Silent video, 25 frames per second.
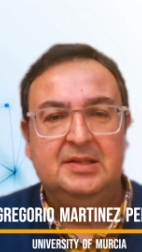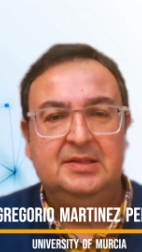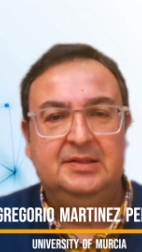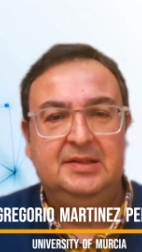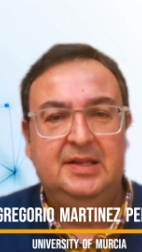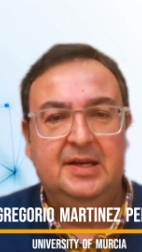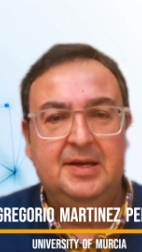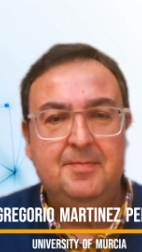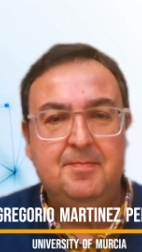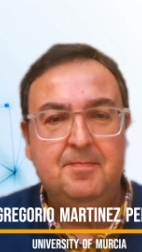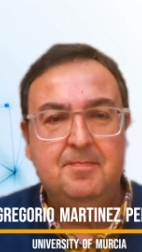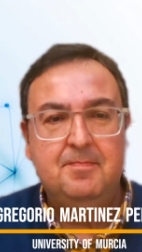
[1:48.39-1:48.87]

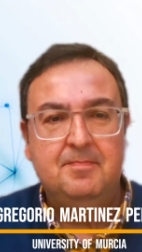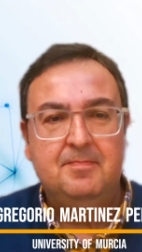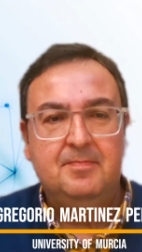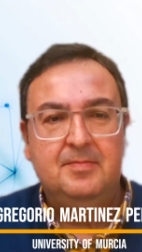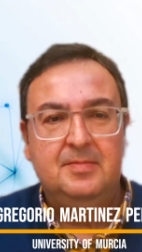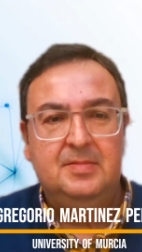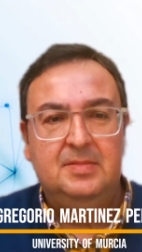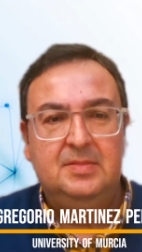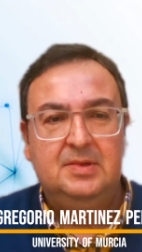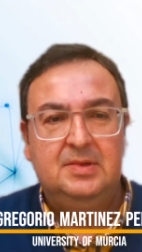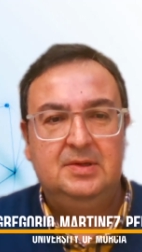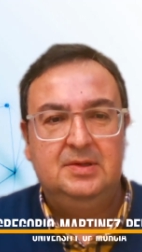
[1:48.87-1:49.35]
Then
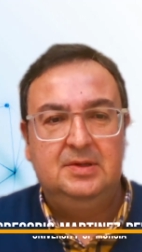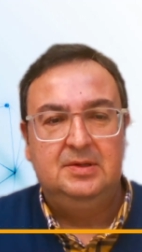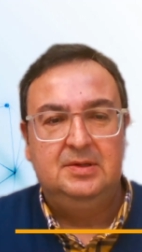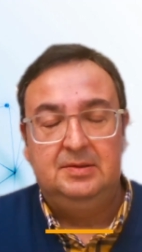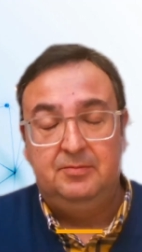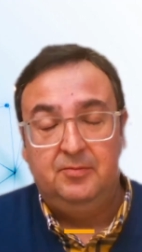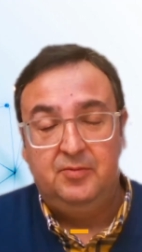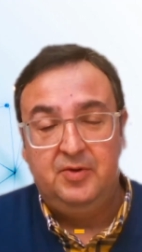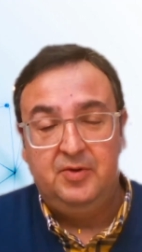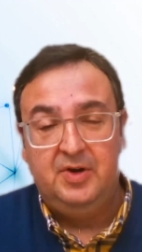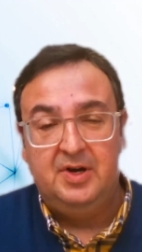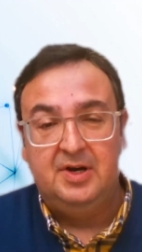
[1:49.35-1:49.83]

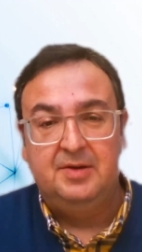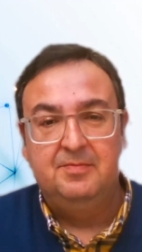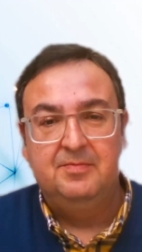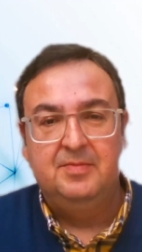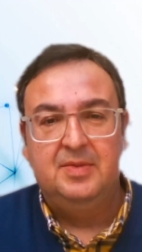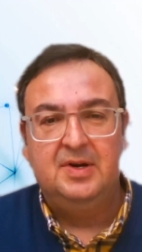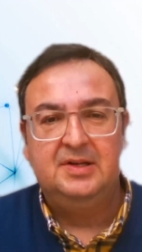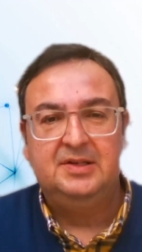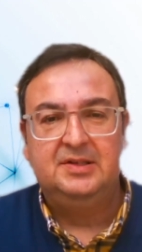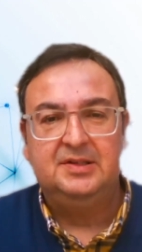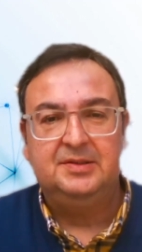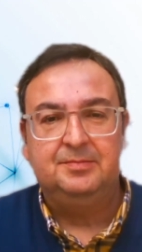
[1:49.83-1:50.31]
we are
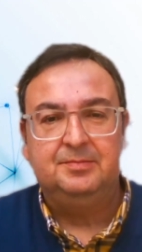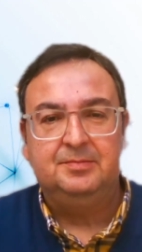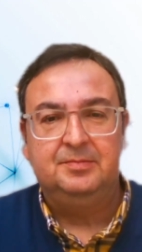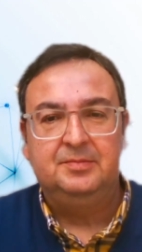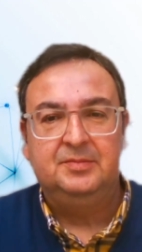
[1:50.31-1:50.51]
inviting